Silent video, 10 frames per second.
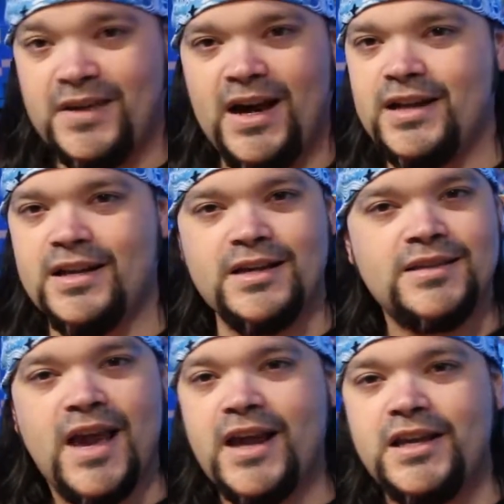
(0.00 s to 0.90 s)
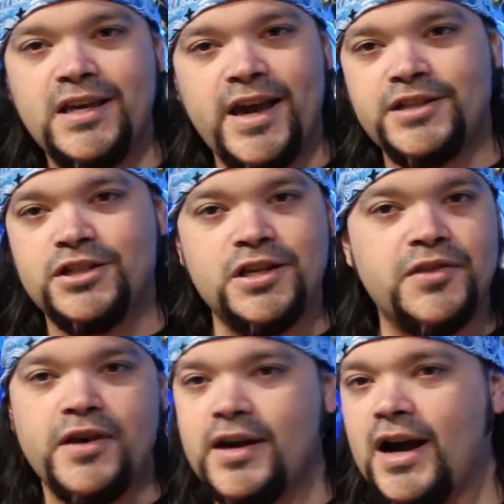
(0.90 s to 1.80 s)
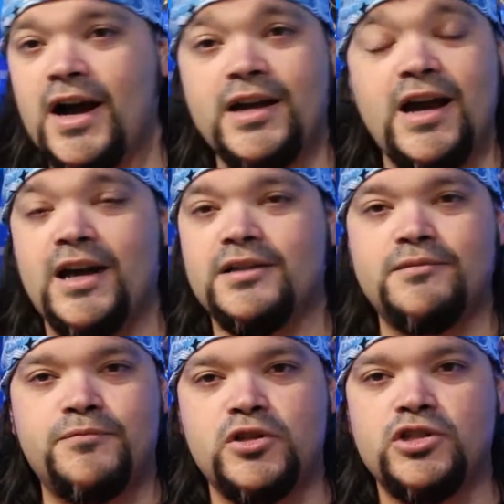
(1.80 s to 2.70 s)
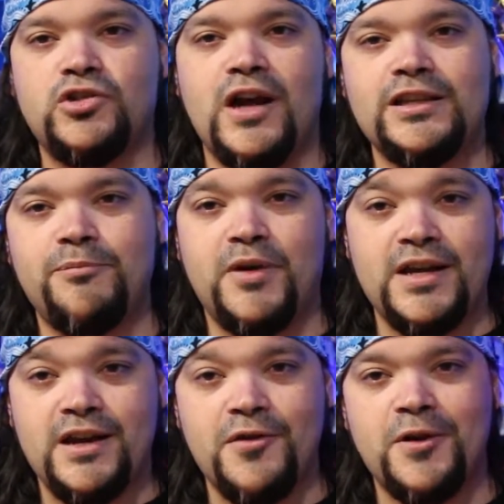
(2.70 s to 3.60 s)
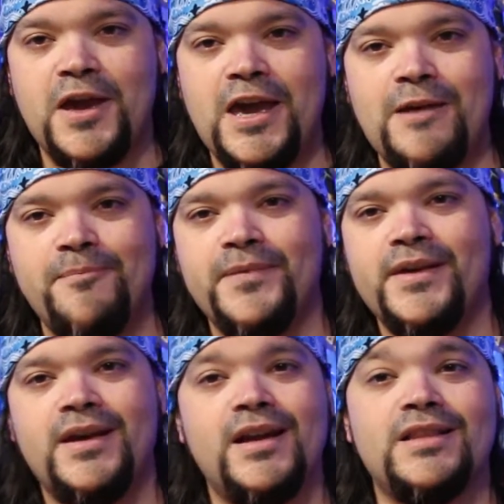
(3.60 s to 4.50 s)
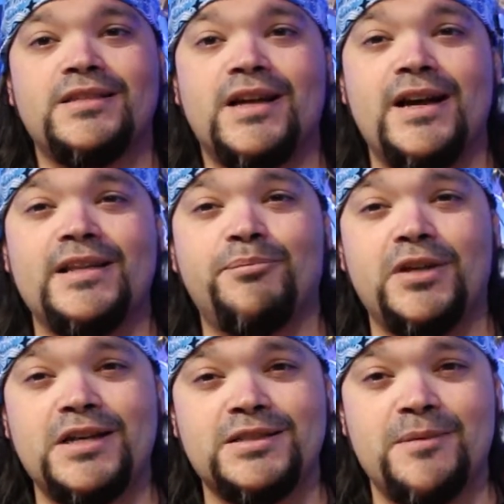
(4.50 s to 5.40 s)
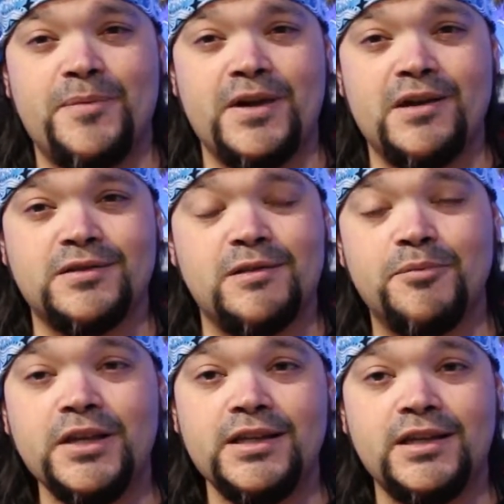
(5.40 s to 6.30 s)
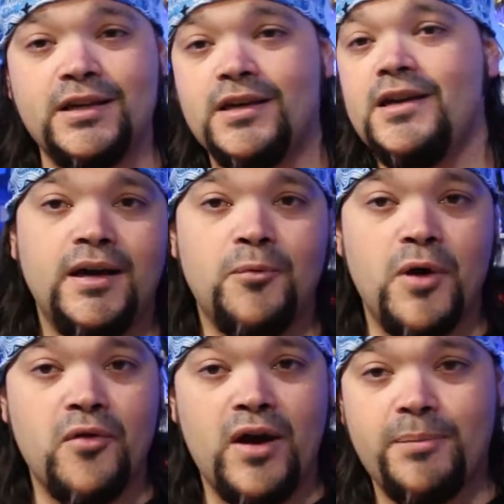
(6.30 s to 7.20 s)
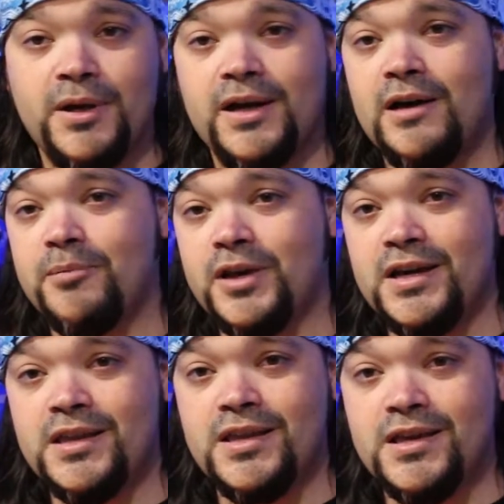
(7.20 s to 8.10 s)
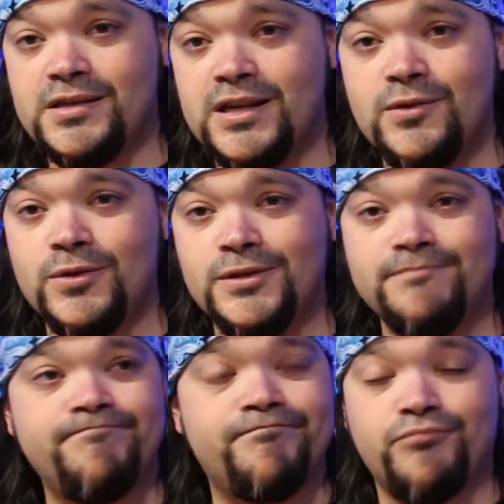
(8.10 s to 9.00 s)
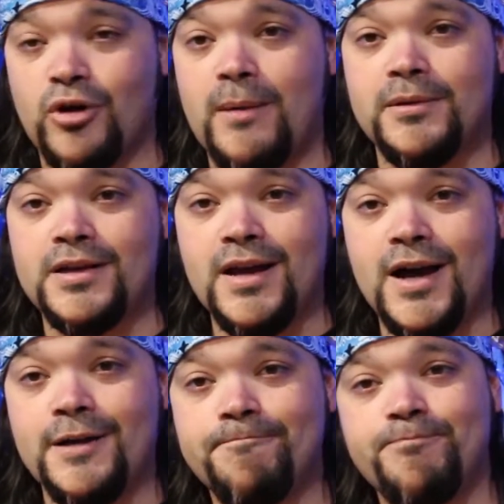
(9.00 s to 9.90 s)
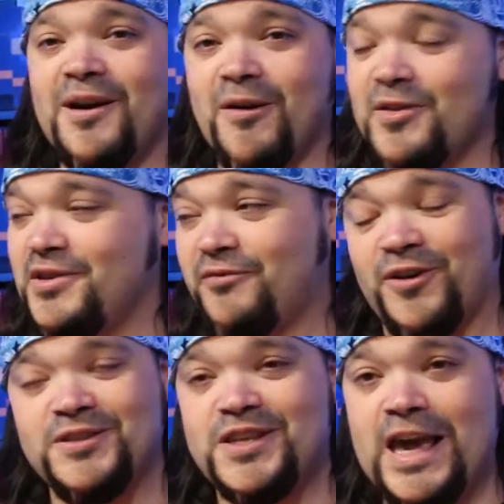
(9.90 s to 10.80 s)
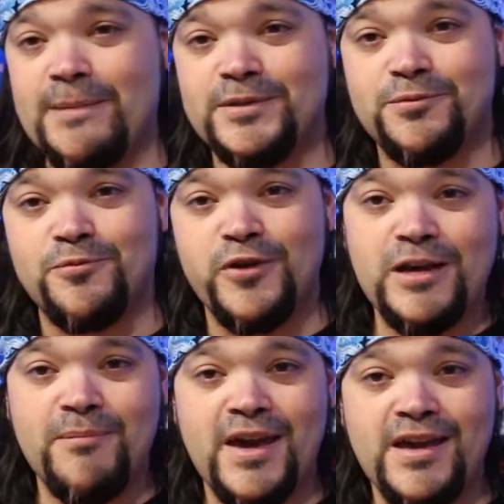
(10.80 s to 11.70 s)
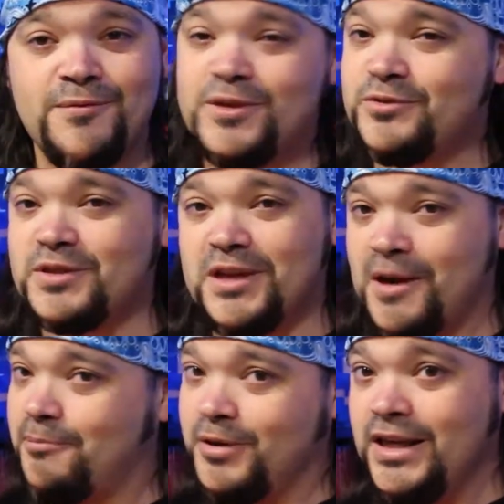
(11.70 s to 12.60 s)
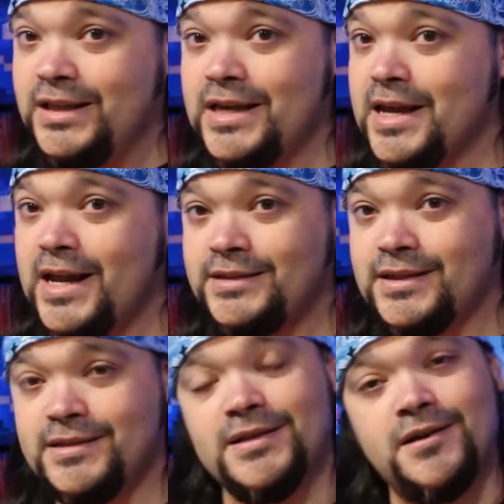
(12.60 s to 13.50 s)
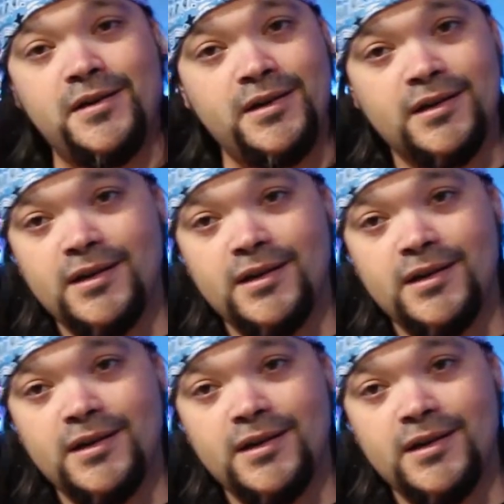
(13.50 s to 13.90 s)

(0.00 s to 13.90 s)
I think it's the ADHD thing. I got distracted by another game and I decided to play something else completely. Whether I plan on playing the sequel, probably not. Or the first game's remake, which was completely unnecessary.